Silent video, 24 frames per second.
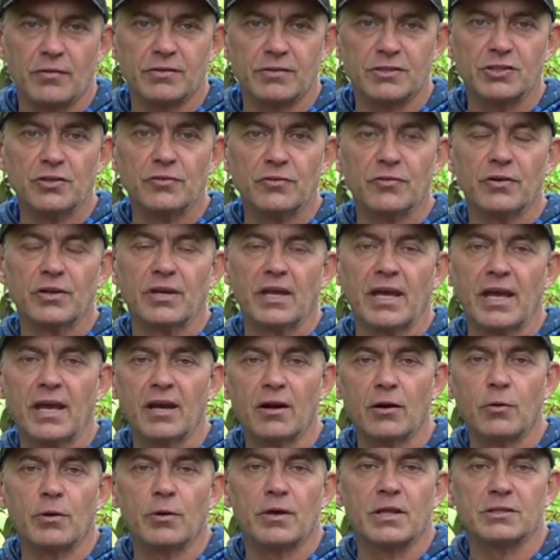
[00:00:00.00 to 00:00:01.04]
Obviously, if you're in an
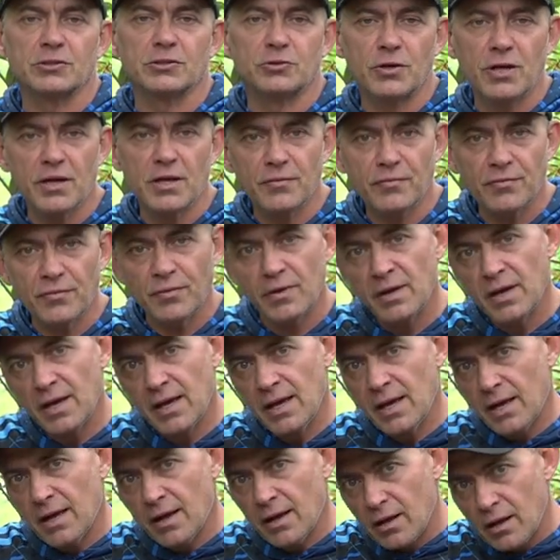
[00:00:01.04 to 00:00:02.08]
area where there's reef,
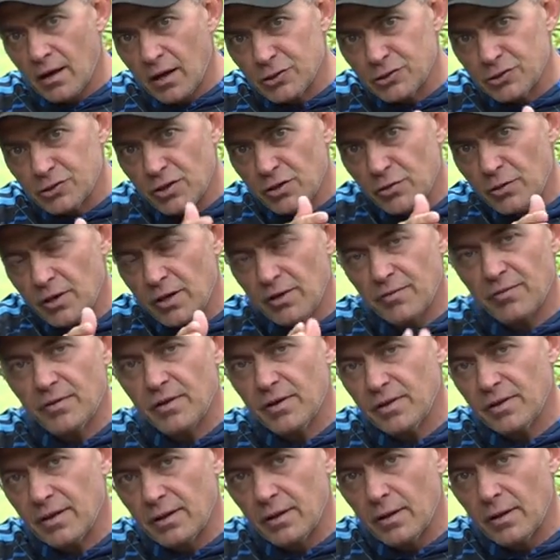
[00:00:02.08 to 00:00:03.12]
close to the reef,
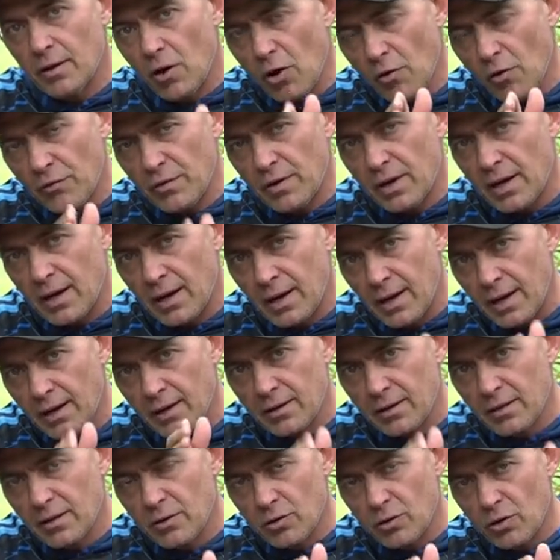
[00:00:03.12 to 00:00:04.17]
they'll often
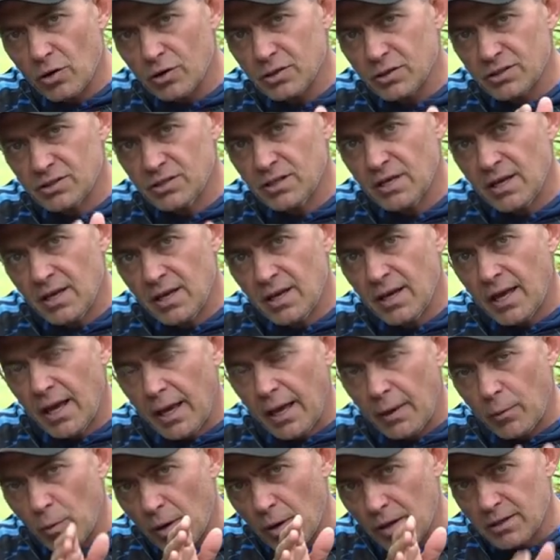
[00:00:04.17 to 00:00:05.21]
hug the rocks
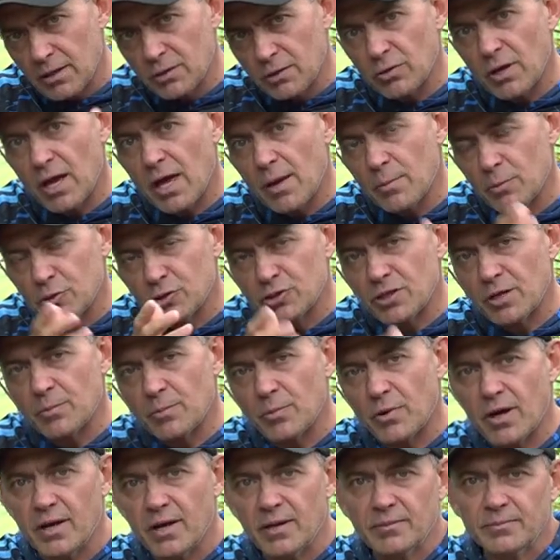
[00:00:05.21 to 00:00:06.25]
and wait there to ambush their
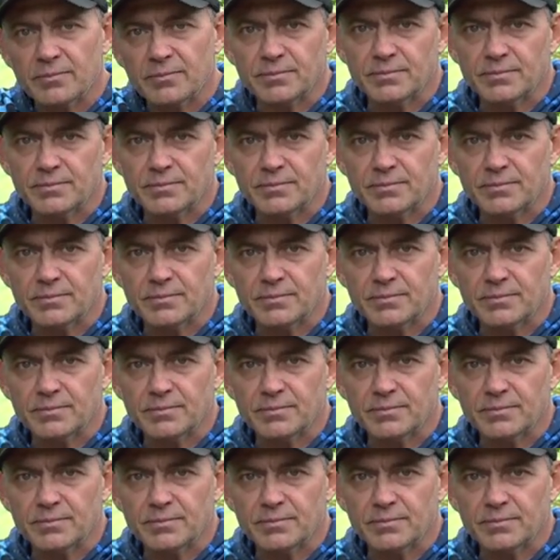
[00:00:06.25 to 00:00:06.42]
prey.